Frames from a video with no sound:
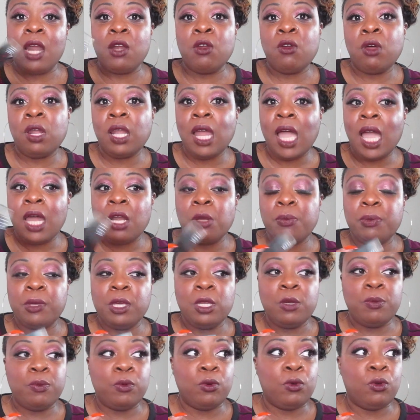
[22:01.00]
know a lot of
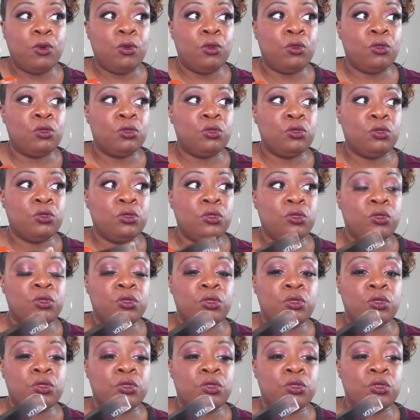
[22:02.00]
people
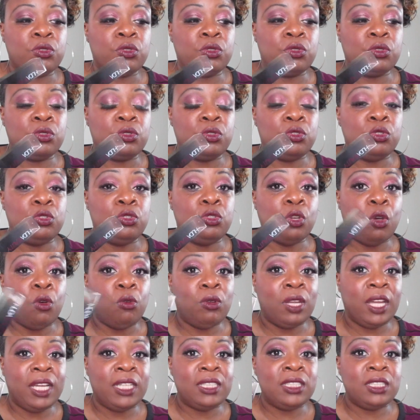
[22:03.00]

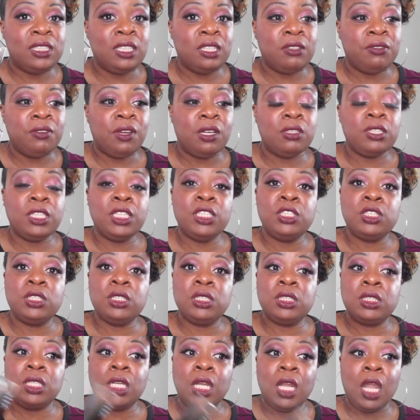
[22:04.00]
don't like stick
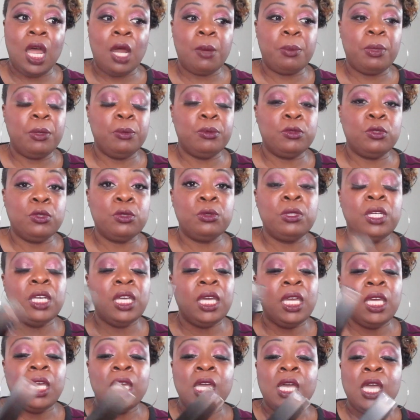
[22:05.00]
foundations, and a lot of people do.
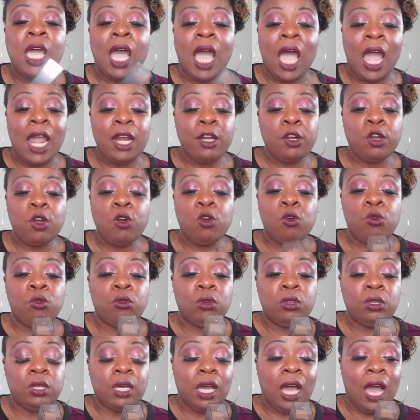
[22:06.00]
I know
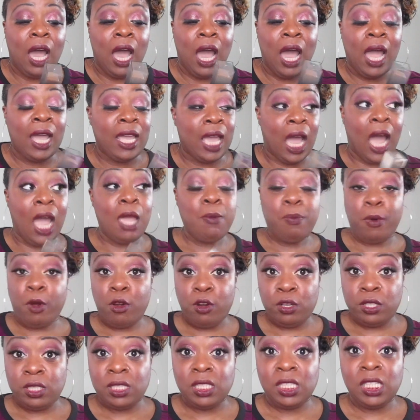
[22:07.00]
I
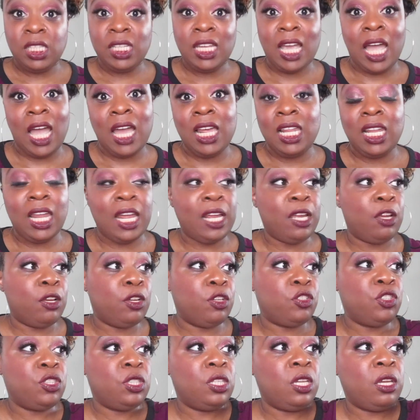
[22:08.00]
personally, I
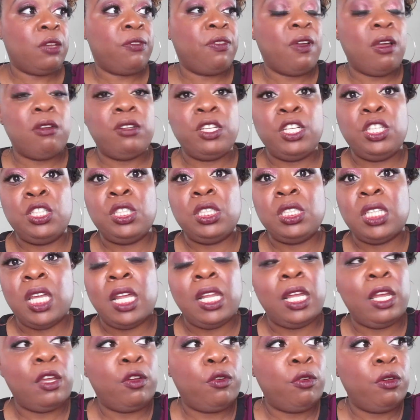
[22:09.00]
like stick foundations. I
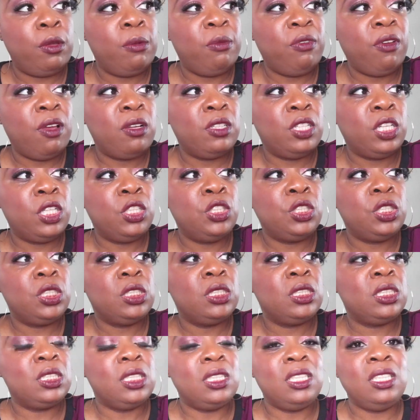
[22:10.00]
like cream
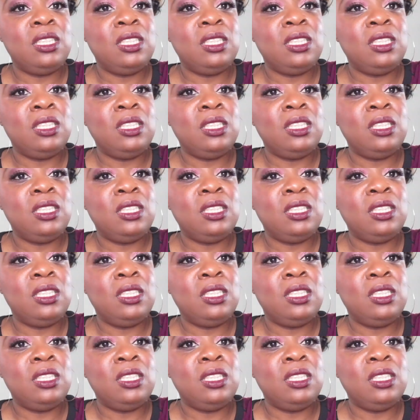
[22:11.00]
foundations.